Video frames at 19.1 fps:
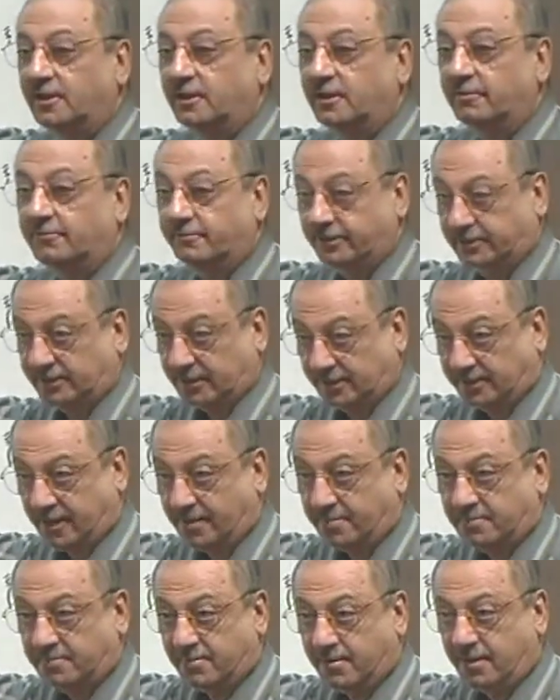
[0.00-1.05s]
with a
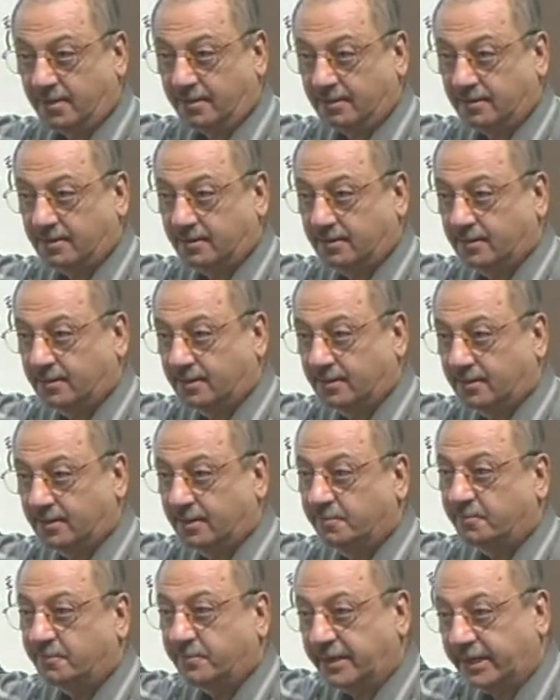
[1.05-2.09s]
dhamma,
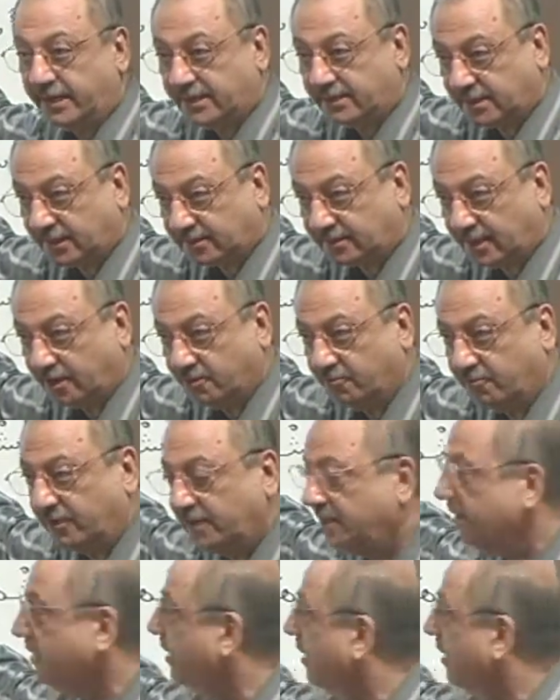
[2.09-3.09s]
be it a tanween